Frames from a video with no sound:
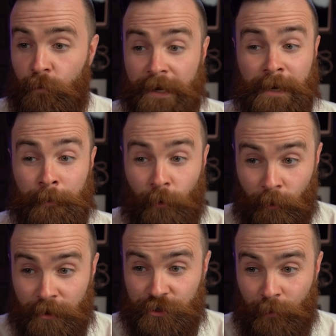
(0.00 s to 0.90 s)
We can
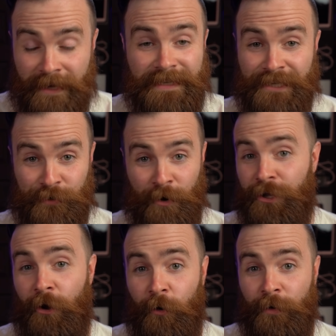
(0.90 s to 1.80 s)
import Twint into our
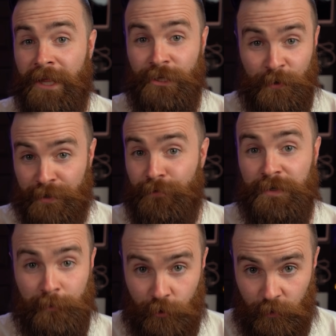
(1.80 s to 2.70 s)
code and use it for
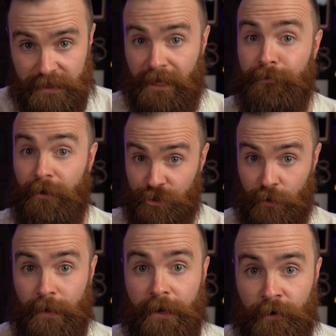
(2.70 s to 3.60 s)
some cool stuff. I'll
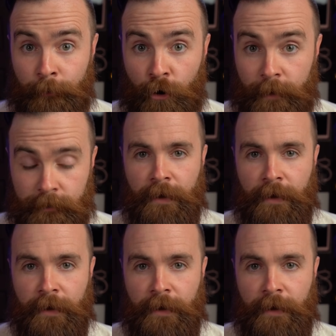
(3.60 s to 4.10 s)
show you here in a moment.